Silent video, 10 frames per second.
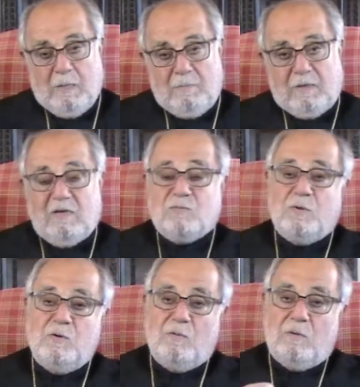Because
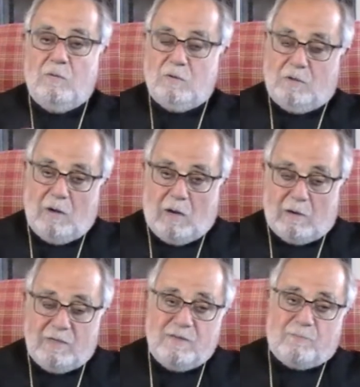when you
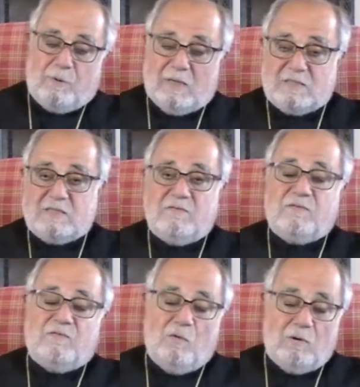are in the process of
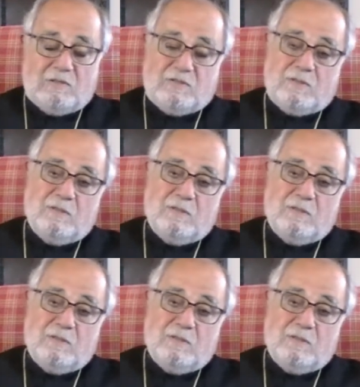divorce,